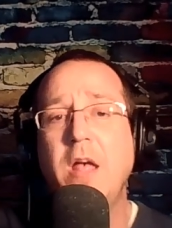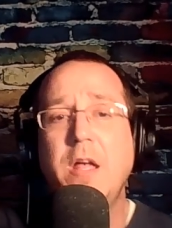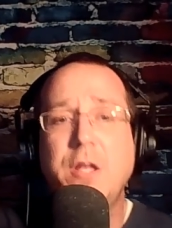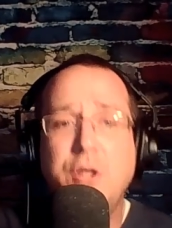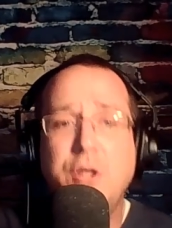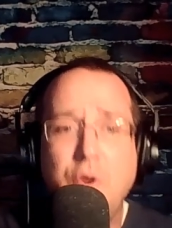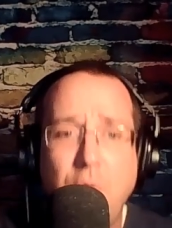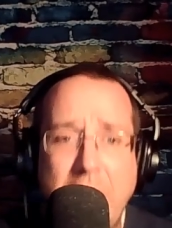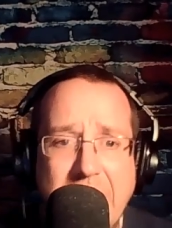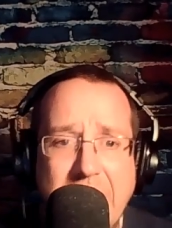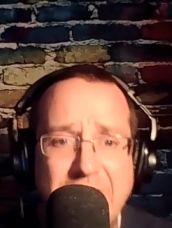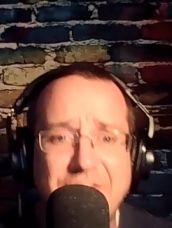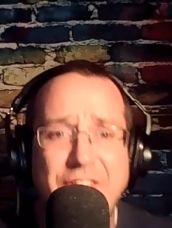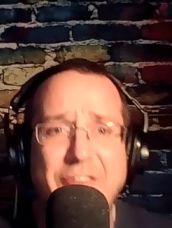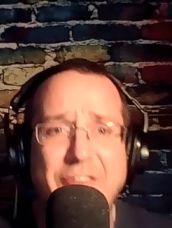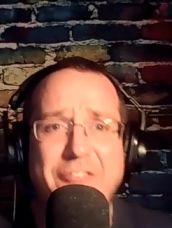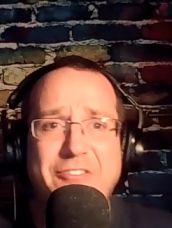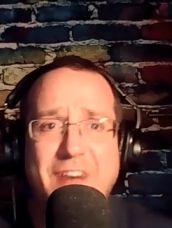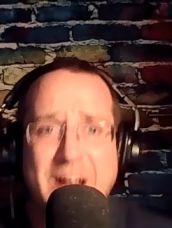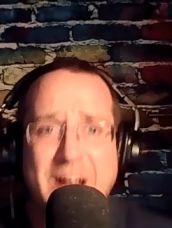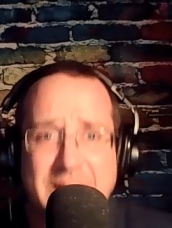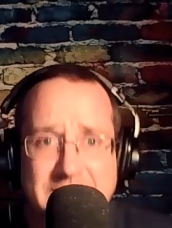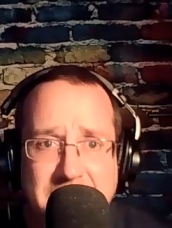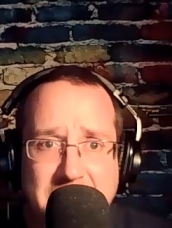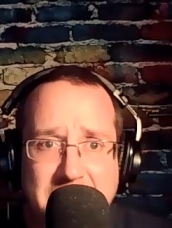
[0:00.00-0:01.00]
you have the
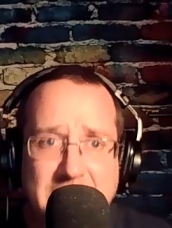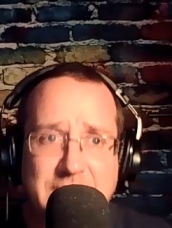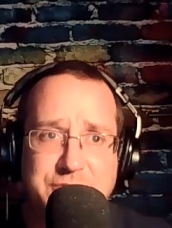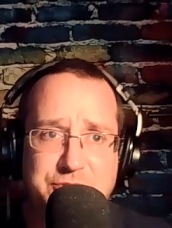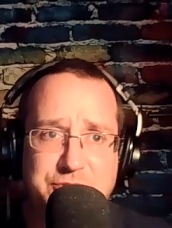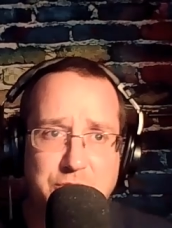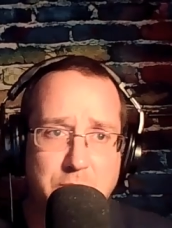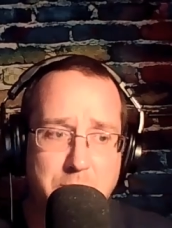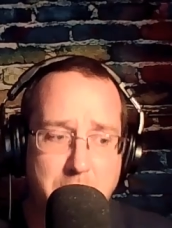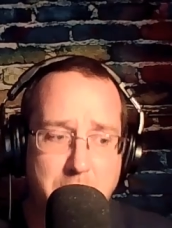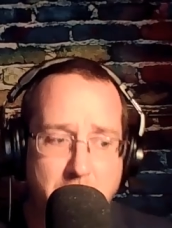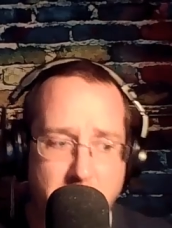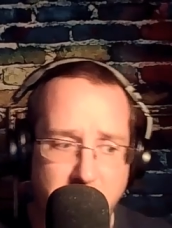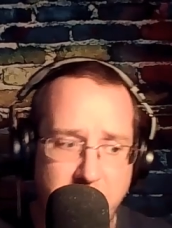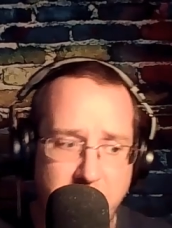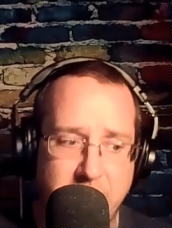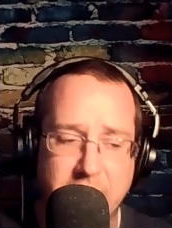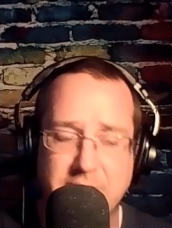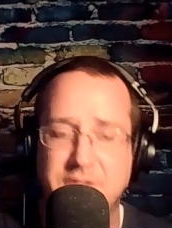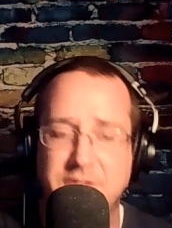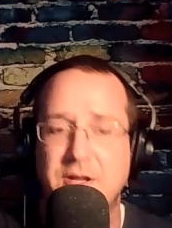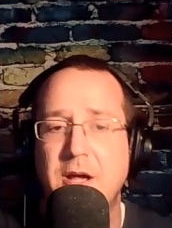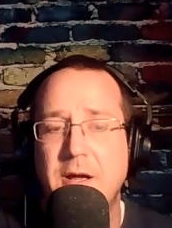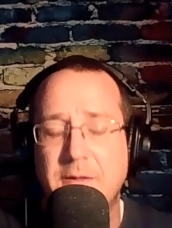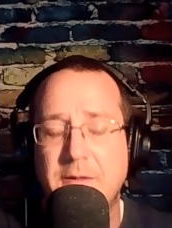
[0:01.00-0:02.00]
financial
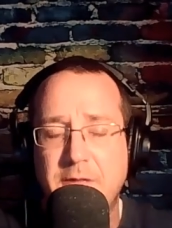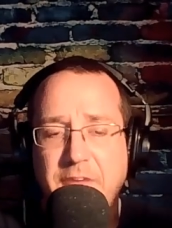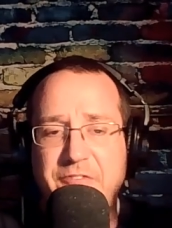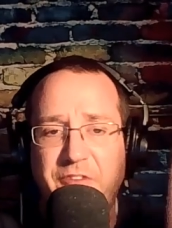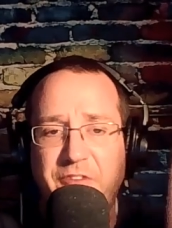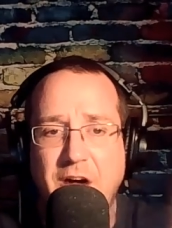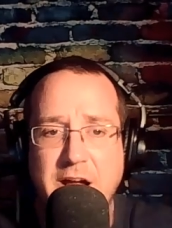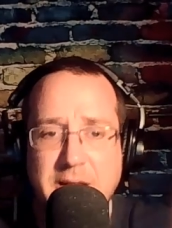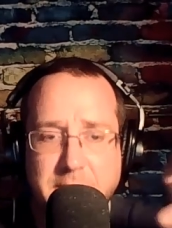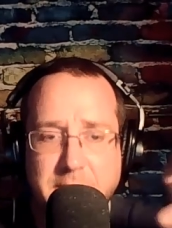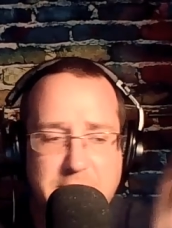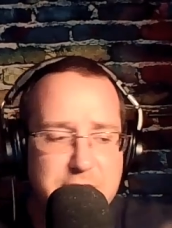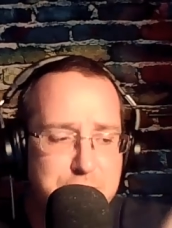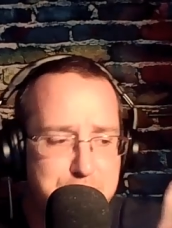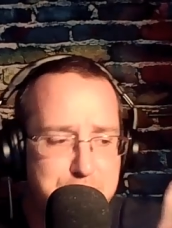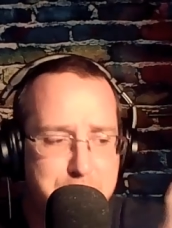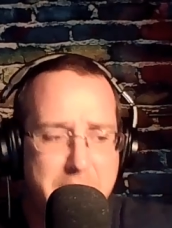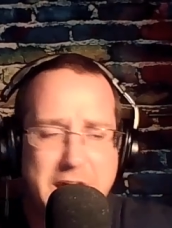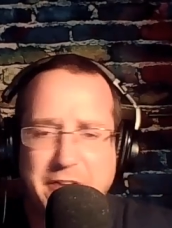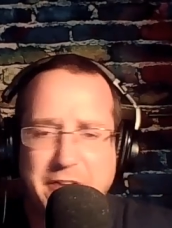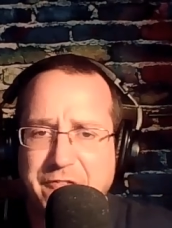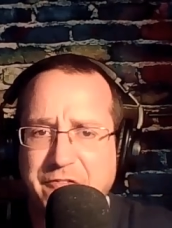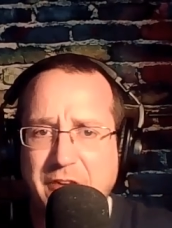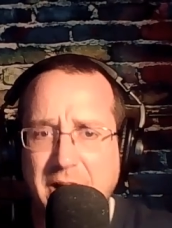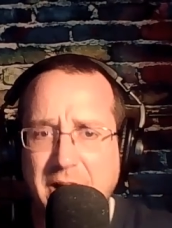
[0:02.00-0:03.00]
markets, the fin- these
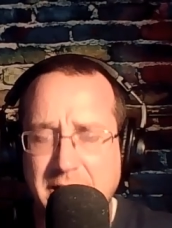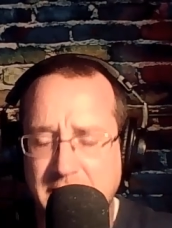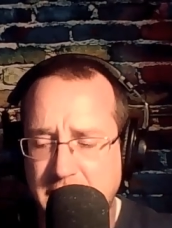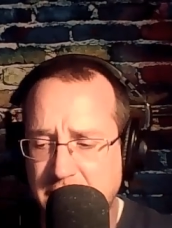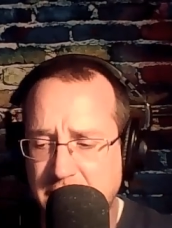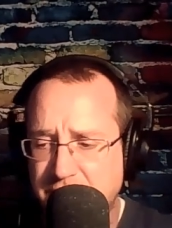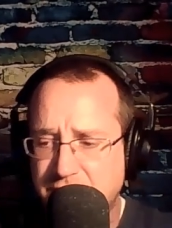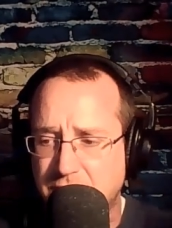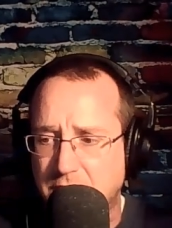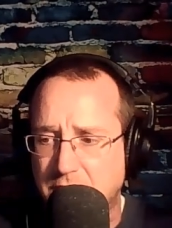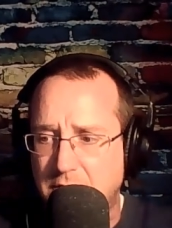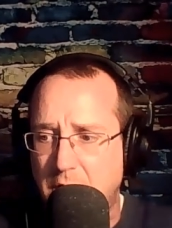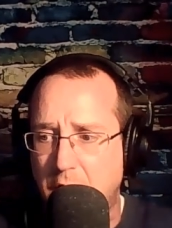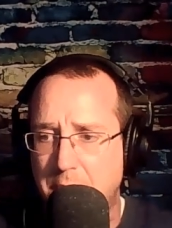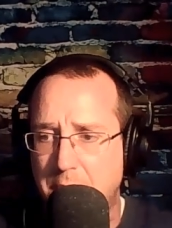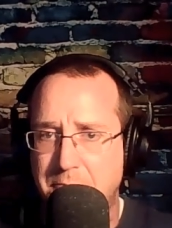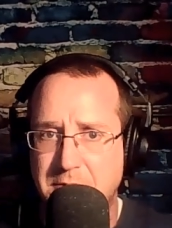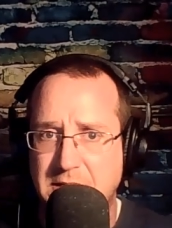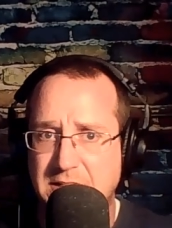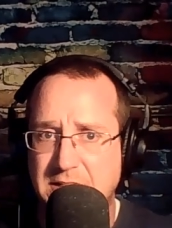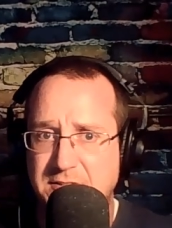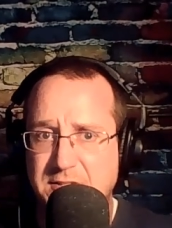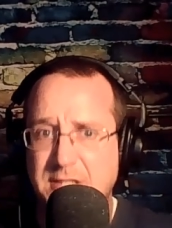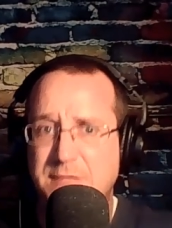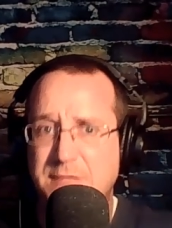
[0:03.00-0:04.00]
big financial
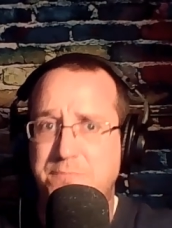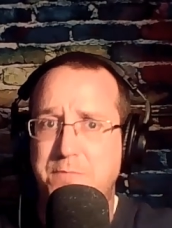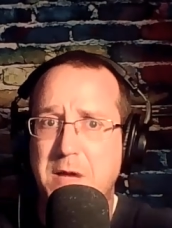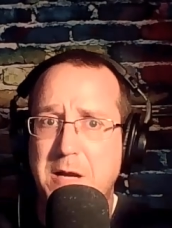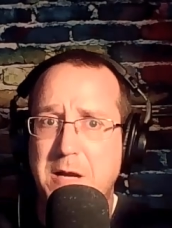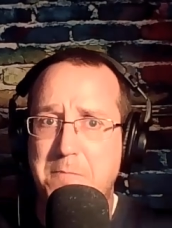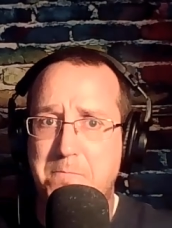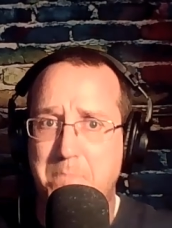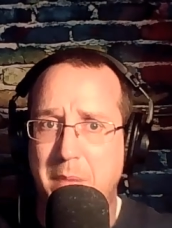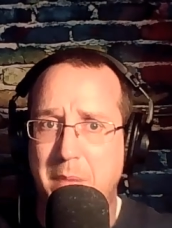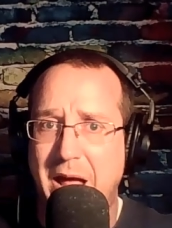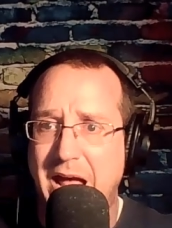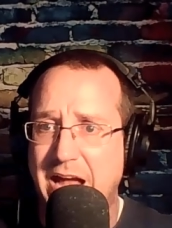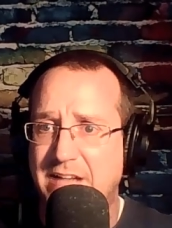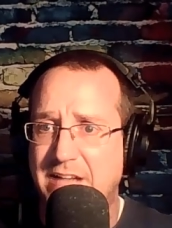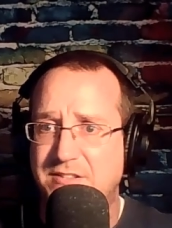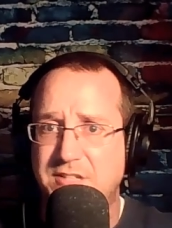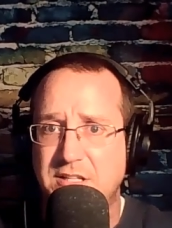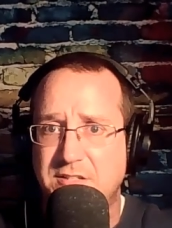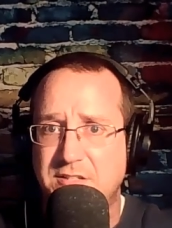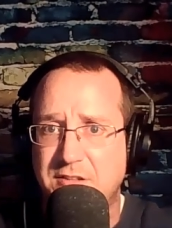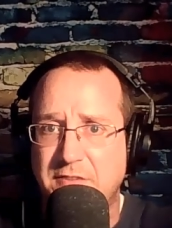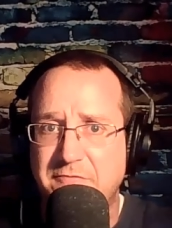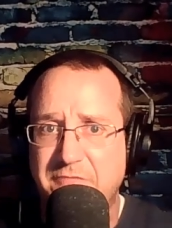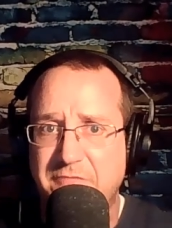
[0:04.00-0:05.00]
companies, these big banks,
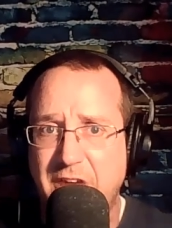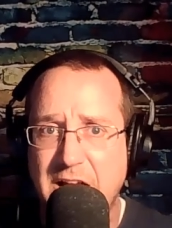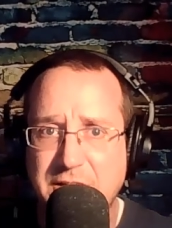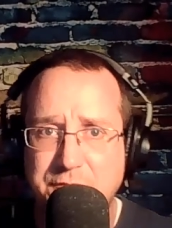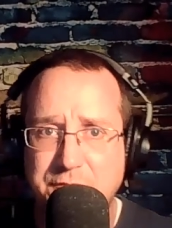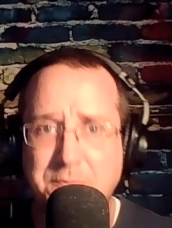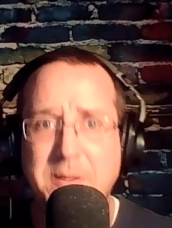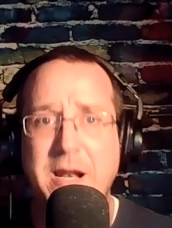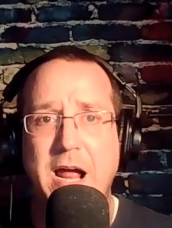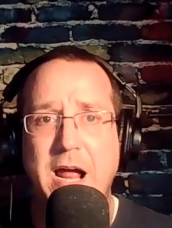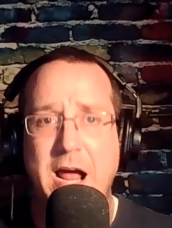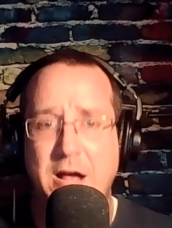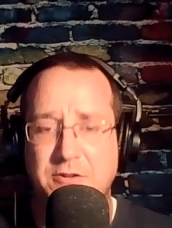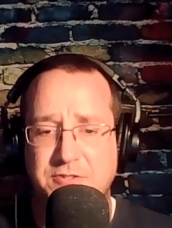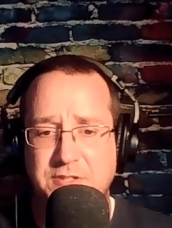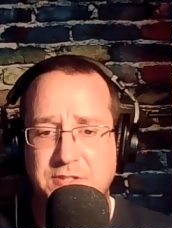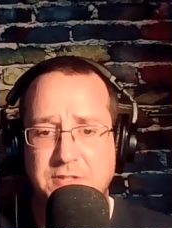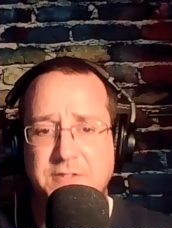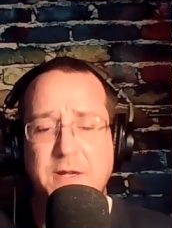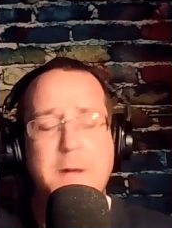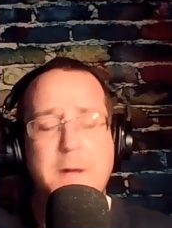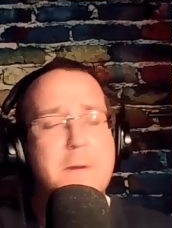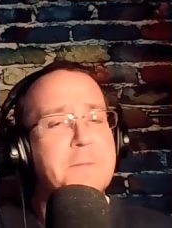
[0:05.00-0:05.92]
these investment houses